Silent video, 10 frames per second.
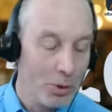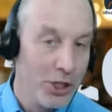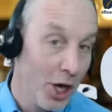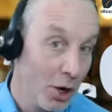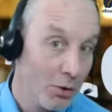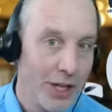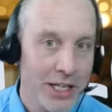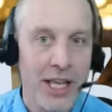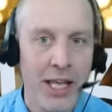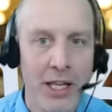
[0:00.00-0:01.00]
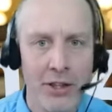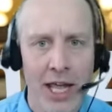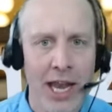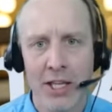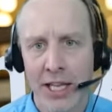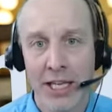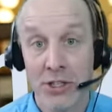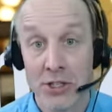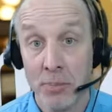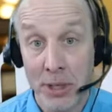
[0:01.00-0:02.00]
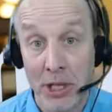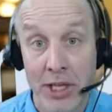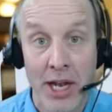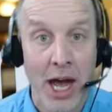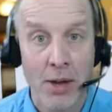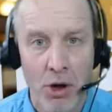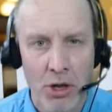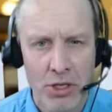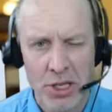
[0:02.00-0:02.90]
they say that gets us 1 billion eyeballs,